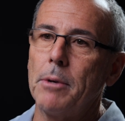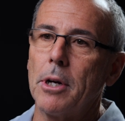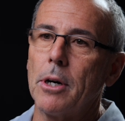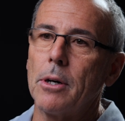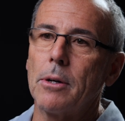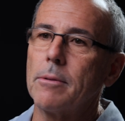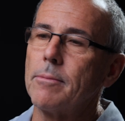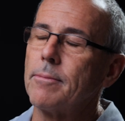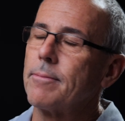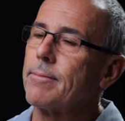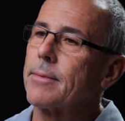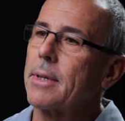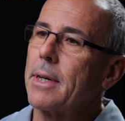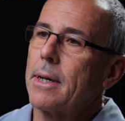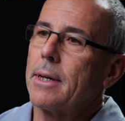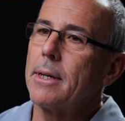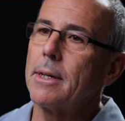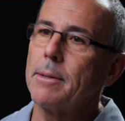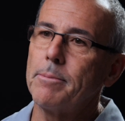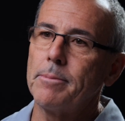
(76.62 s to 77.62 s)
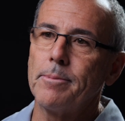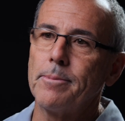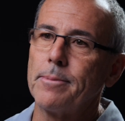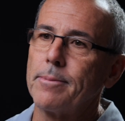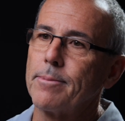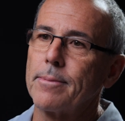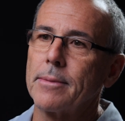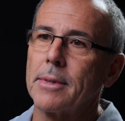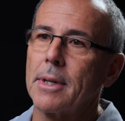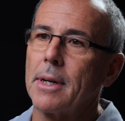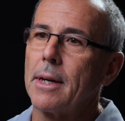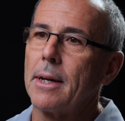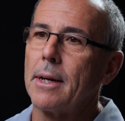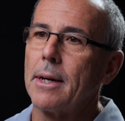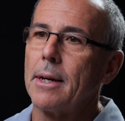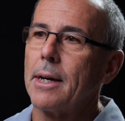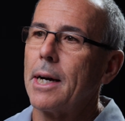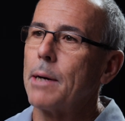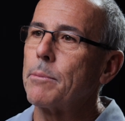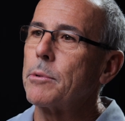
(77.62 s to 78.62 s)
no,
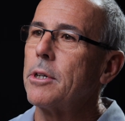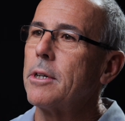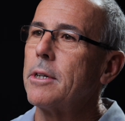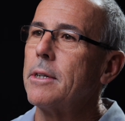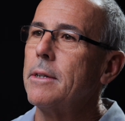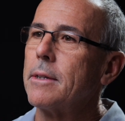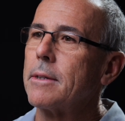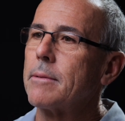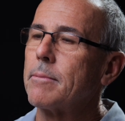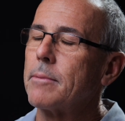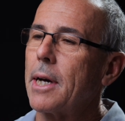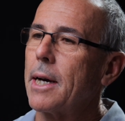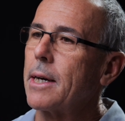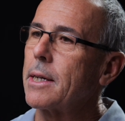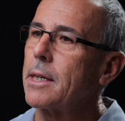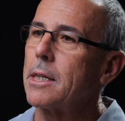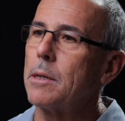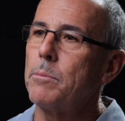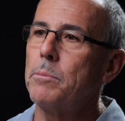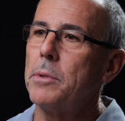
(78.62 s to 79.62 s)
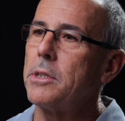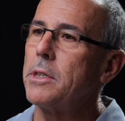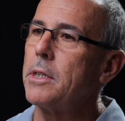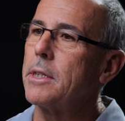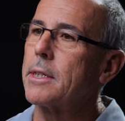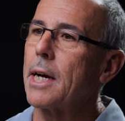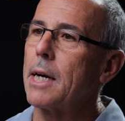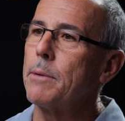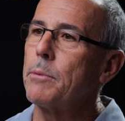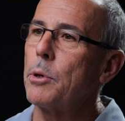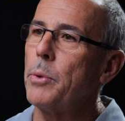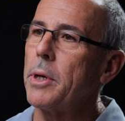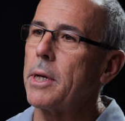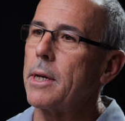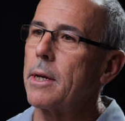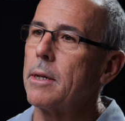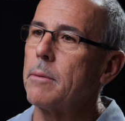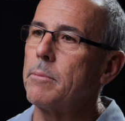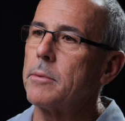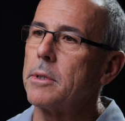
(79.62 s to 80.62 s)
I'm good. I got a busy time, a
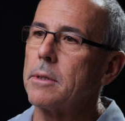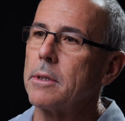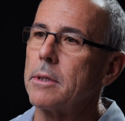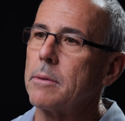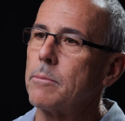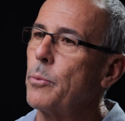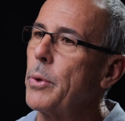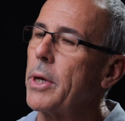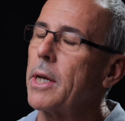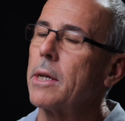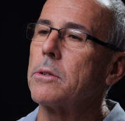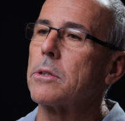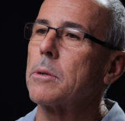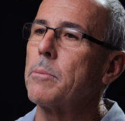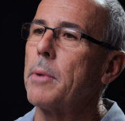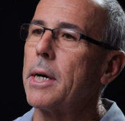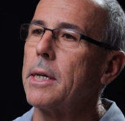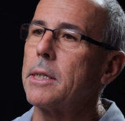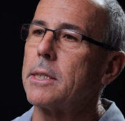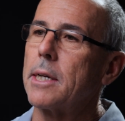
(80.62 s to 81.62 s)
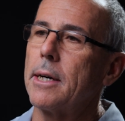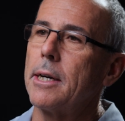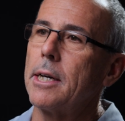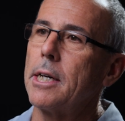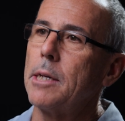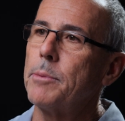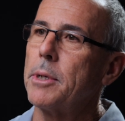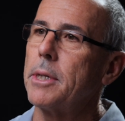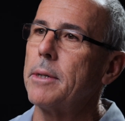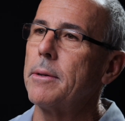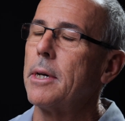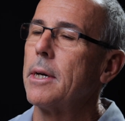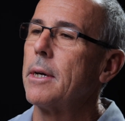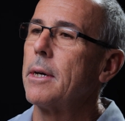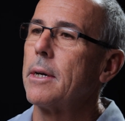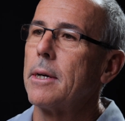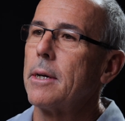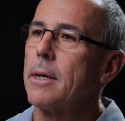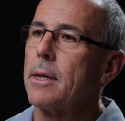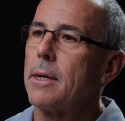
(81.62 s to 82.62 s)
weekend. Weekends are my time, and
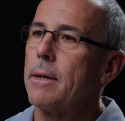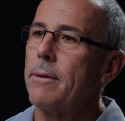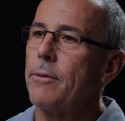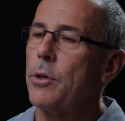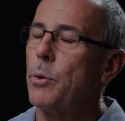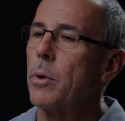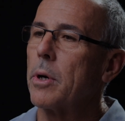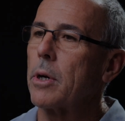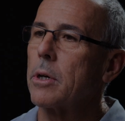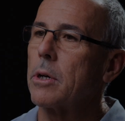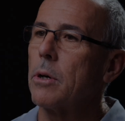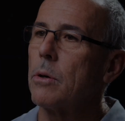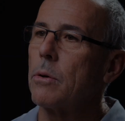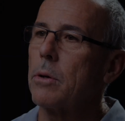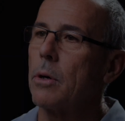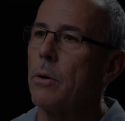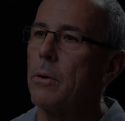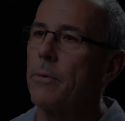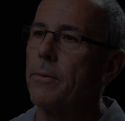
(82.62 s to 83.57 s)
if you want to go